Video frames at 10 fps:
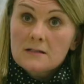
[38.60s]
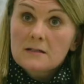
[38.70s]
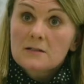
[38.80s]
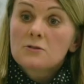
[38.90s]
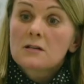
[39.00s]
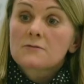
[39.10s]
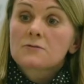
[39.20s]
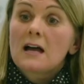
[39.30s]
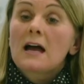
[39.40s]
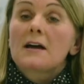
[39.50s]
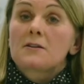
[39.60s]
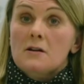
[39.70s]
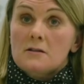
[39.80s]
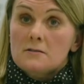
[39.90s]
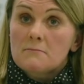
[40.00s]
and then you have to
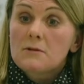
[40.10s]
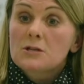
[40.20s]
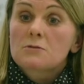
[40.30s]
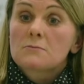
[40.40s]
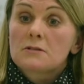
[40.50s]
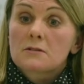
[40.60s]
add on measurement